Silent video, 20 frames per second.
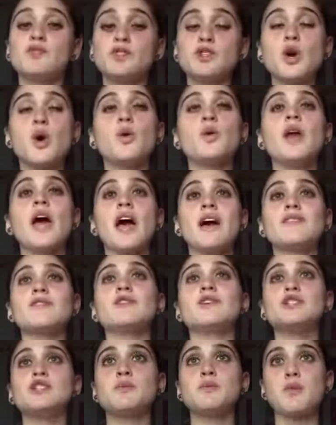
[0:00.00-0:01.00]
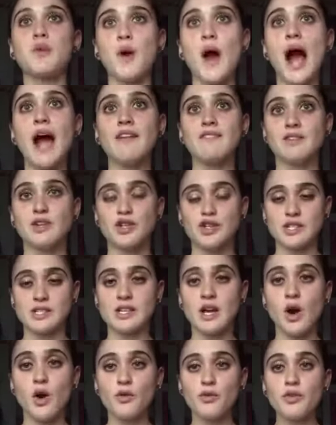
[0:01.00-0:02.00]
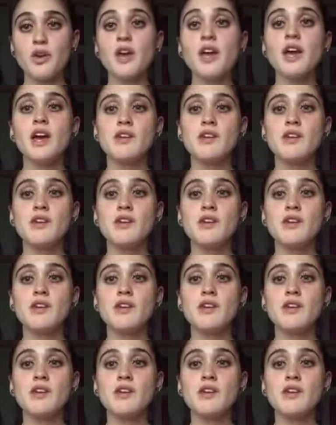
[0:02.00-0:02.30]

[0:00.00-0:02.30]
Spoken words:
Don't ever deprive yourself.